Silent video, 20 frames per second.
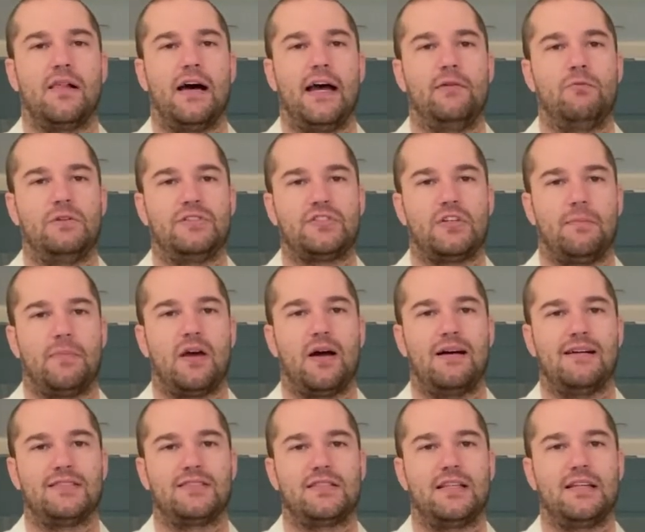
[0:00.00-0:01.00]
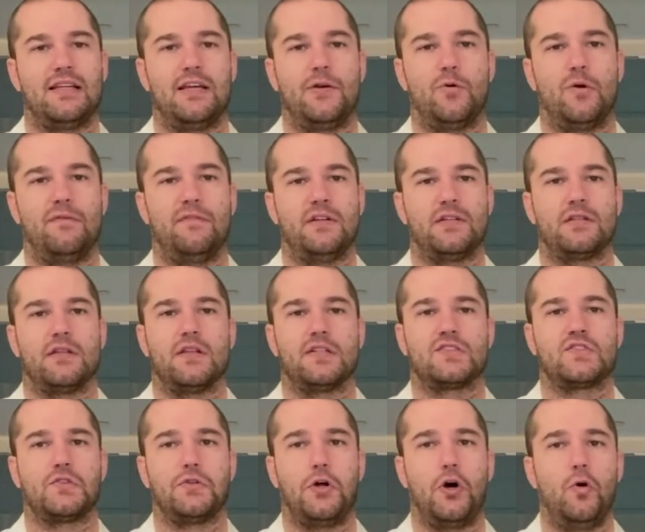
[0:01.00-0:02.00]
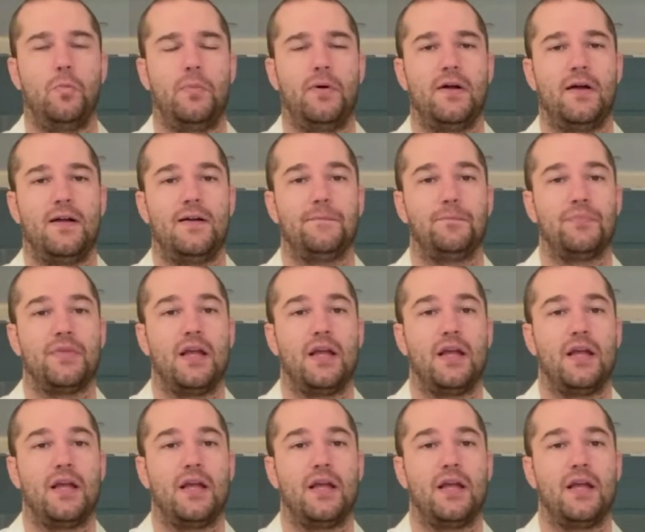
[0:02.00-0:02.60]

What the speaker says: line with some constant equivalent to the slope.